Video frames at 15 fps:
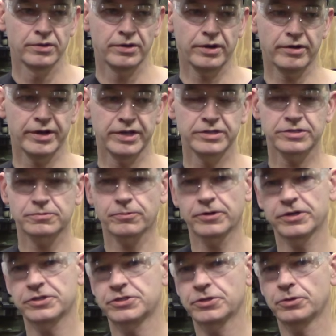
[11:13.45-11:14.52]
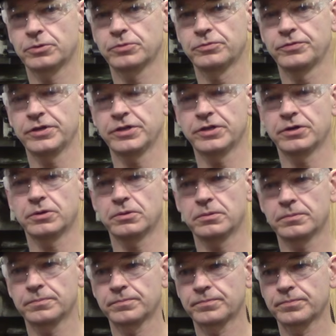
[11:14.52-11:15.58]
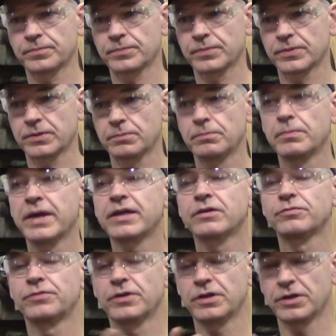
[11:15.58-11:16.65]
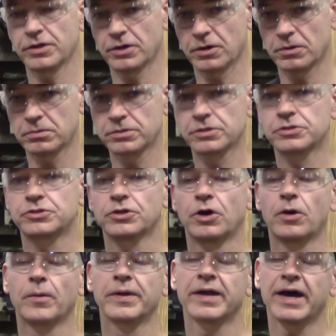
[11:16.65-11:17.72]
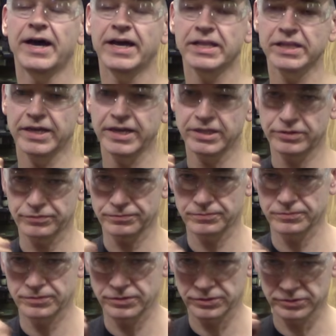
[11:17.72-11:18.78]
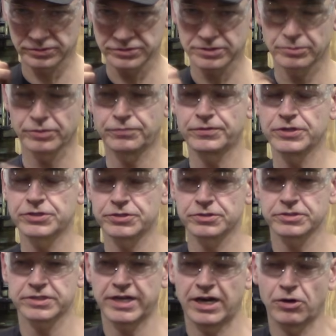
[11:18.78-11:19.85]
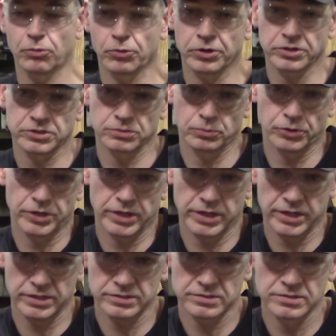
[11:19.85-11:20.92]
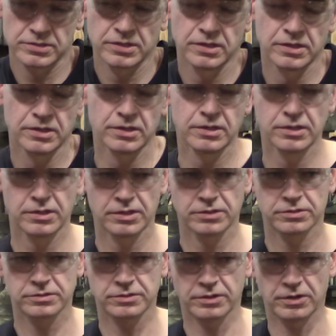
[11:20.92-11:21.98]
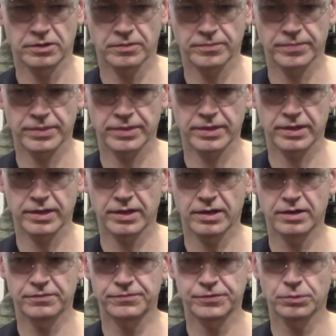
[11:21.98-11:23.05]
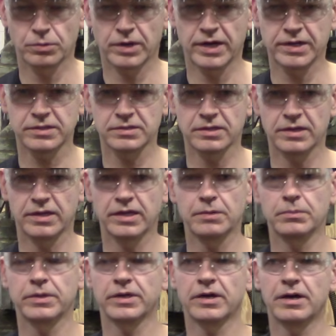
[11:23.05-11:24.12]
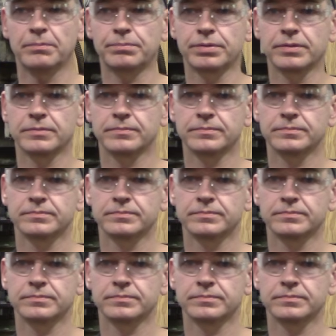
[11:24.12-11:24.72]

All right, just wanted to show the video, make a video to show and highlight the, you know, some of the features and how it works and what it is. So if you want, hit me up.